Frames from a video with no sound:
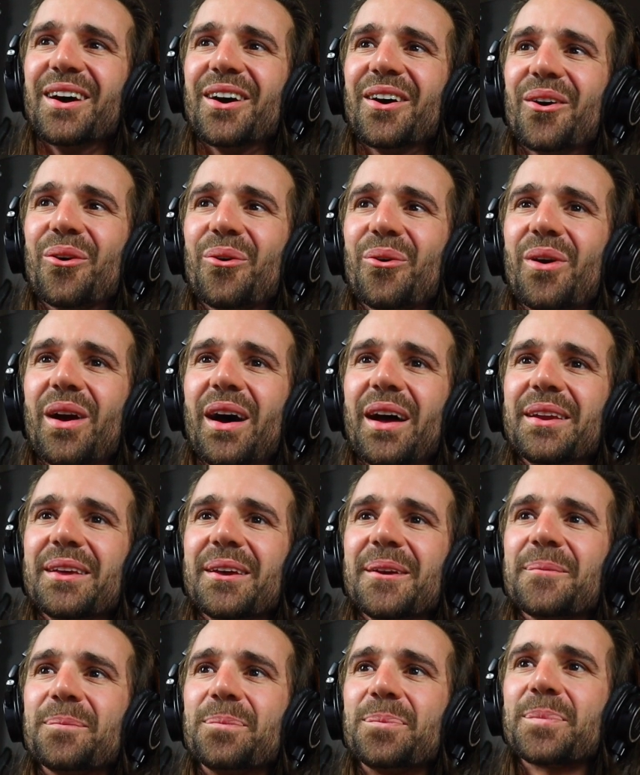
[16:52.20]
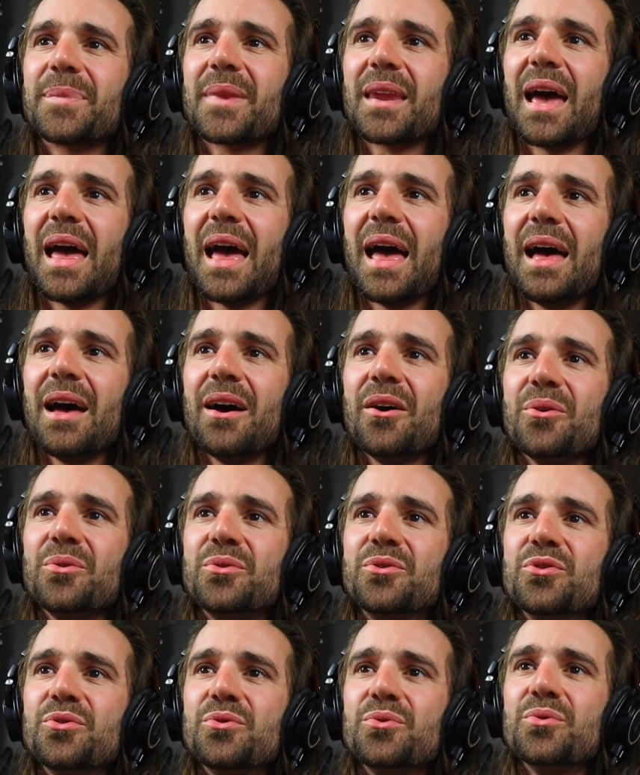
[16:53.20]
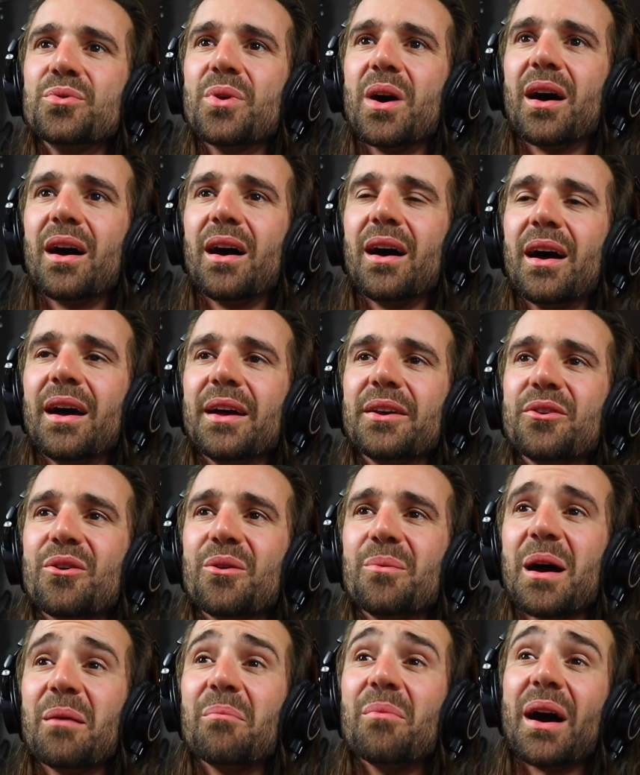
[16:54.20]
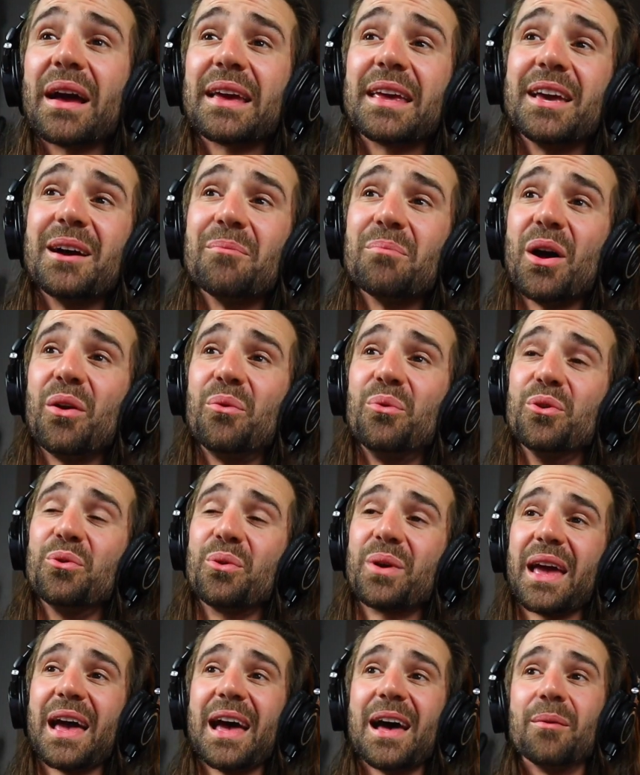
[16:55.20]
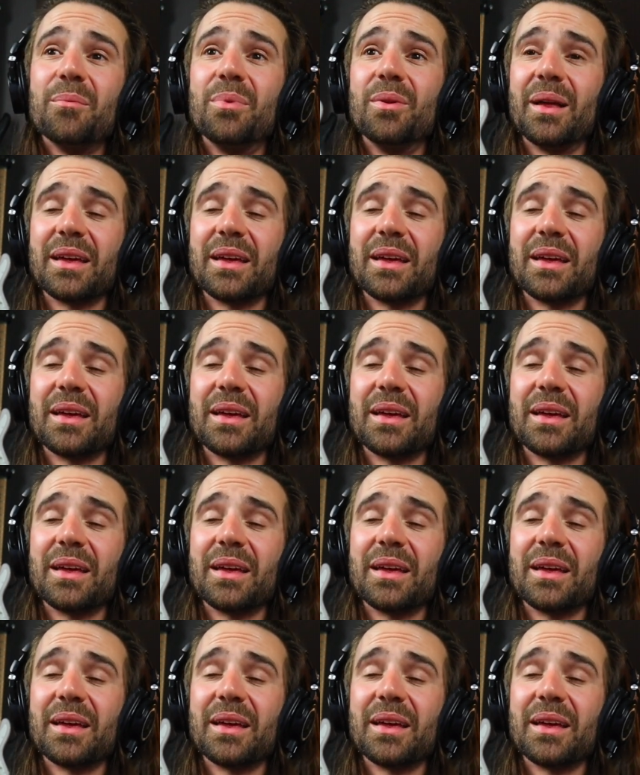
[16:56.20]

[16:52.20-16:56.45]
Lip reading: Alrighty. How do I go about miking up my real cab?